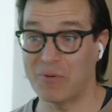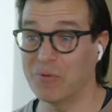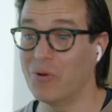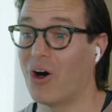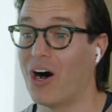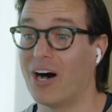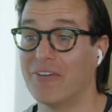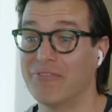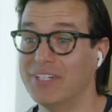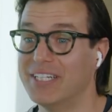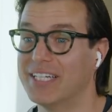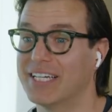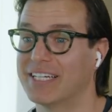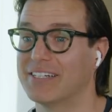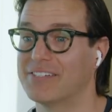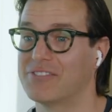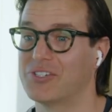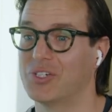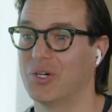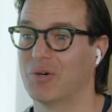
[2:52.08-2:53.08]
will often get
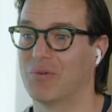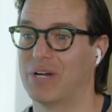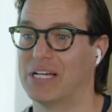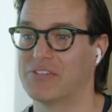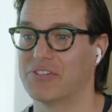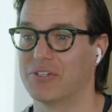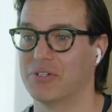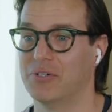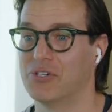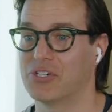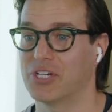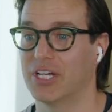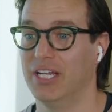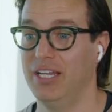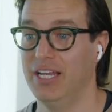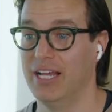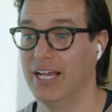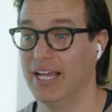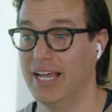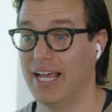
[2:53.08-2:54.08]
us to a
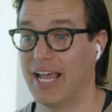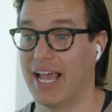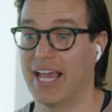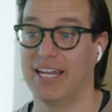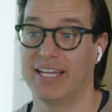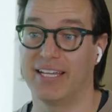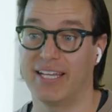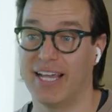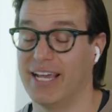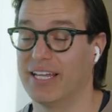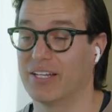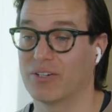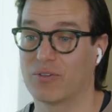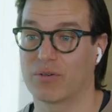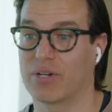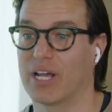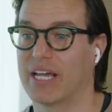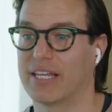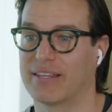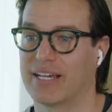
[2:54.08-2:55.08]
resolution and again,
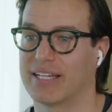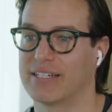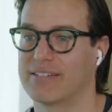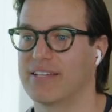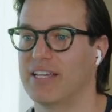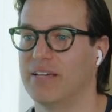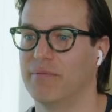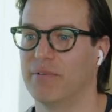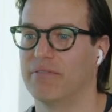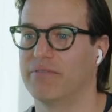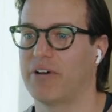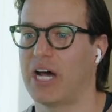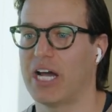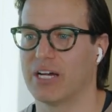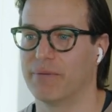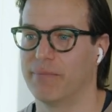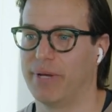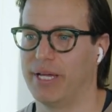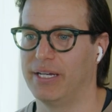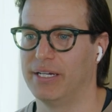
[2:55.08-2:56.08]
create that team
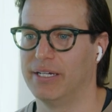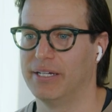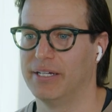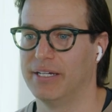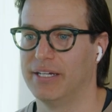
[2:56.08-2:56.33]
environment.